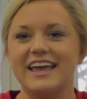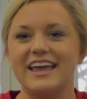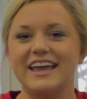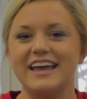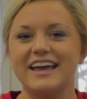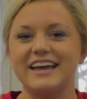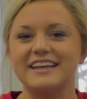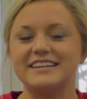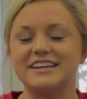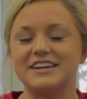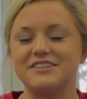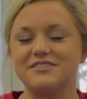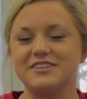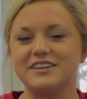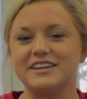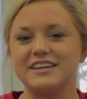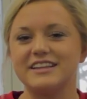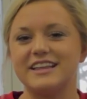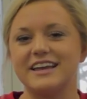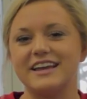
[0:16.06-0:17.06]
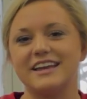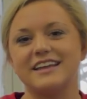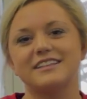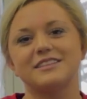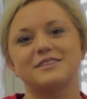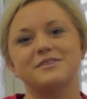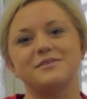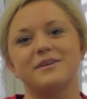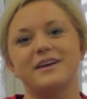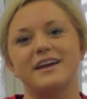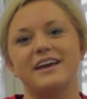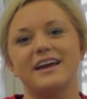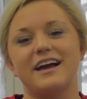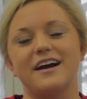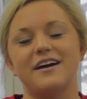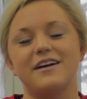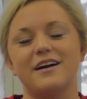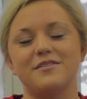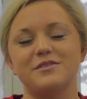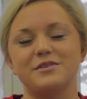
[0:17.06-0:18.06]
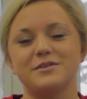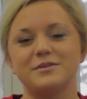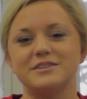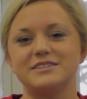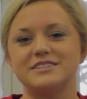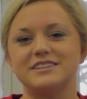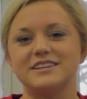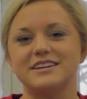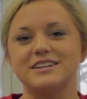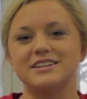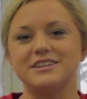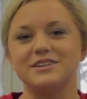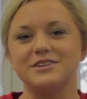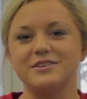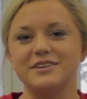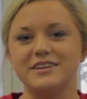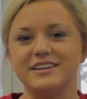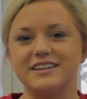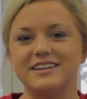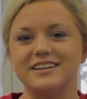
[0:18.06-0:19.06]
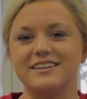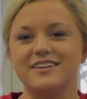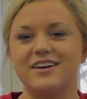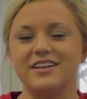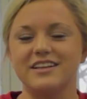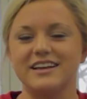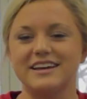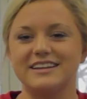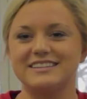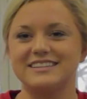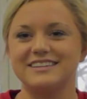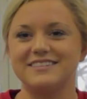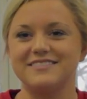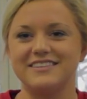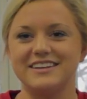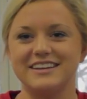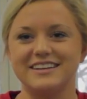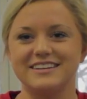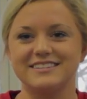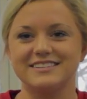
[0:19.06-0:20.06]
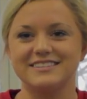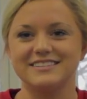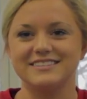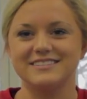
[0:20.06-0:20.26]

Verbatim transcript: And I really like the way how everyone's included in all activities.